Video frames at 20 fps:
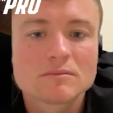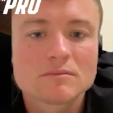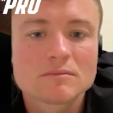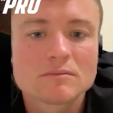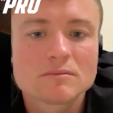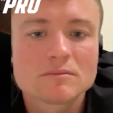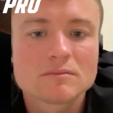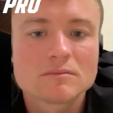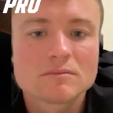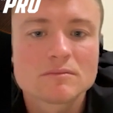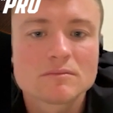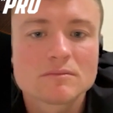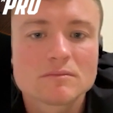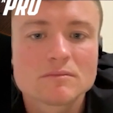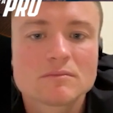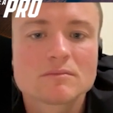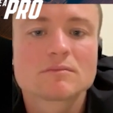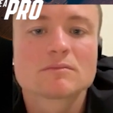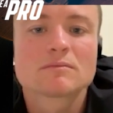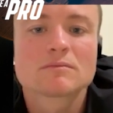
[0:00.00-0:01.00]

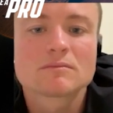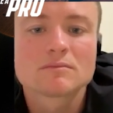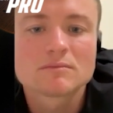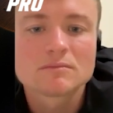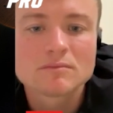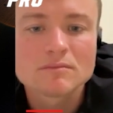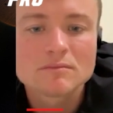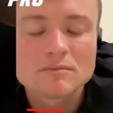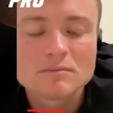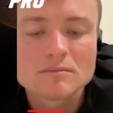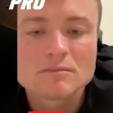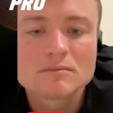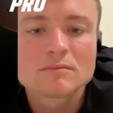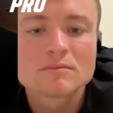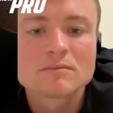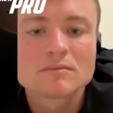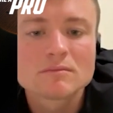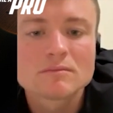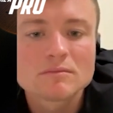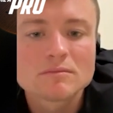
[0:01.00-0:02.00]

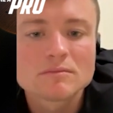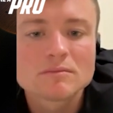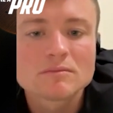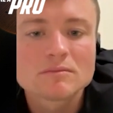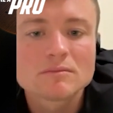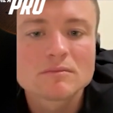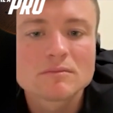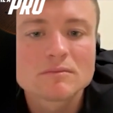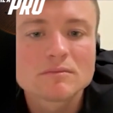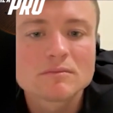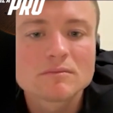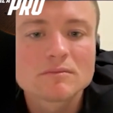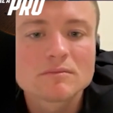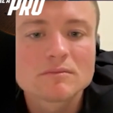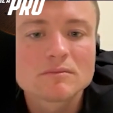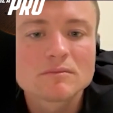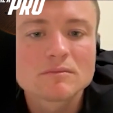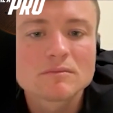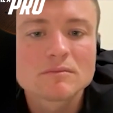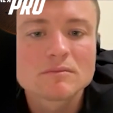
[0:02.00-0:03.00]

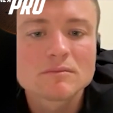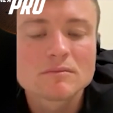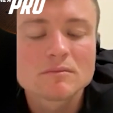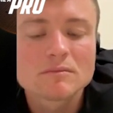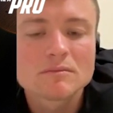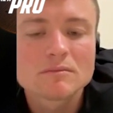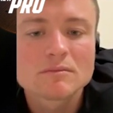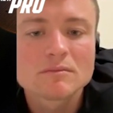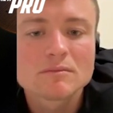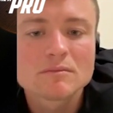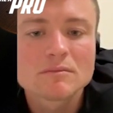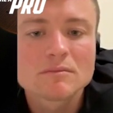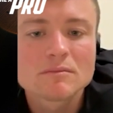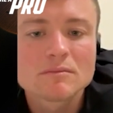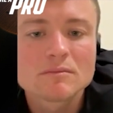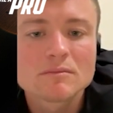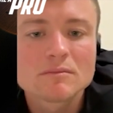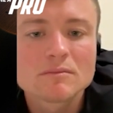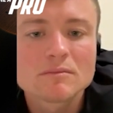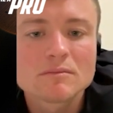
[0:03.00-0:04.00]

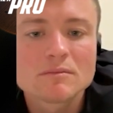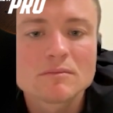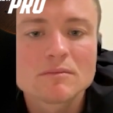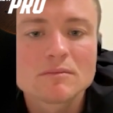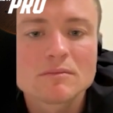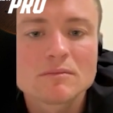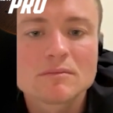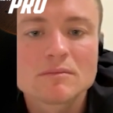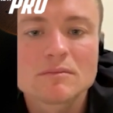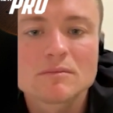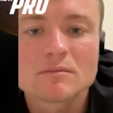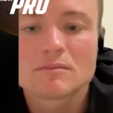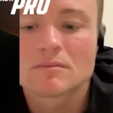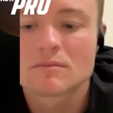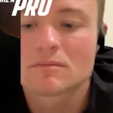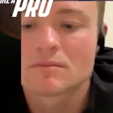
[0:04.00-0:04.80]
(not speaking)